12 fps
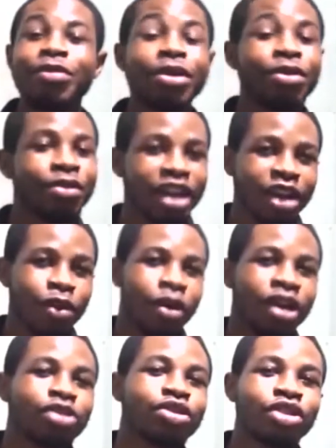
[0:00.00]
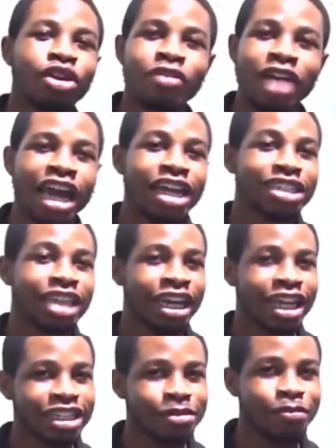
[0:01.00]
You really want to solve Ghana's
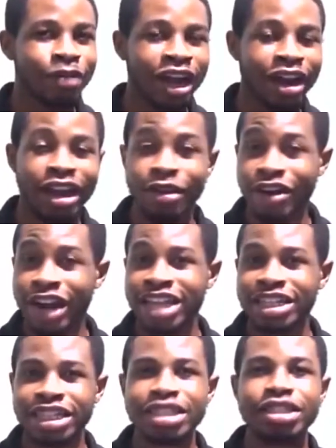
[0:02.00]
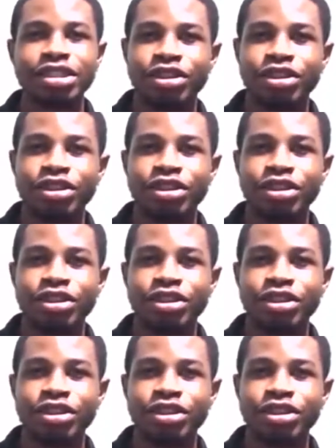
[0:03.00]
energy crisis.